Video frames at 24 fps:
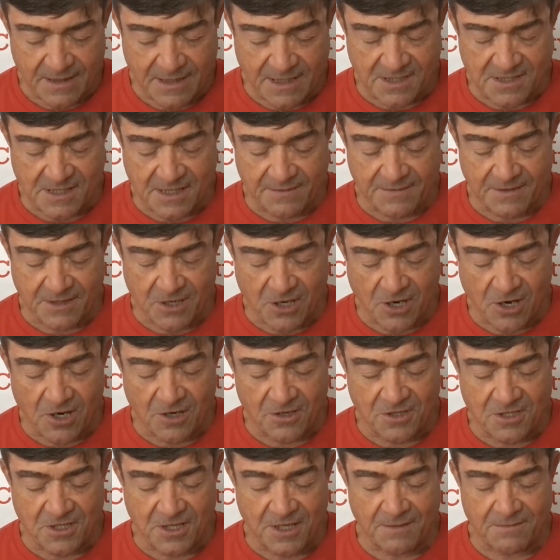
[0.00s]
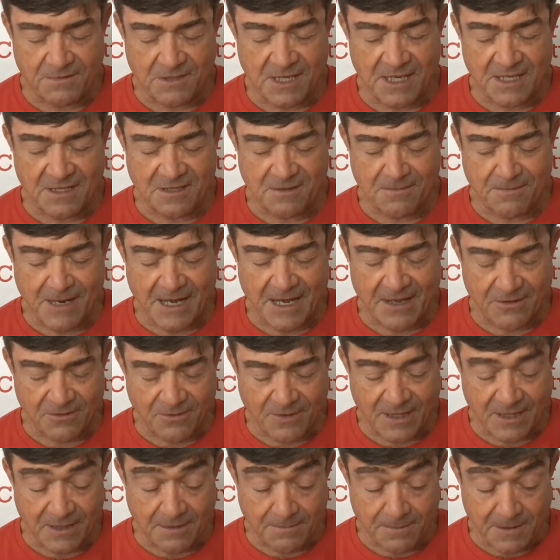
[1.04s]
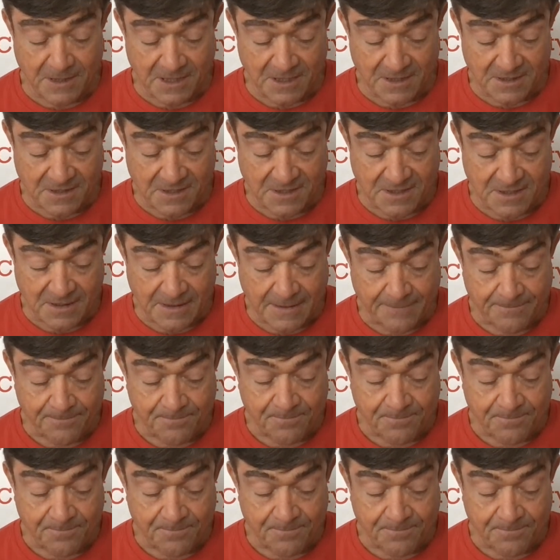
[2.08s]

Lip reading: accepting hardships as a pathway to peace.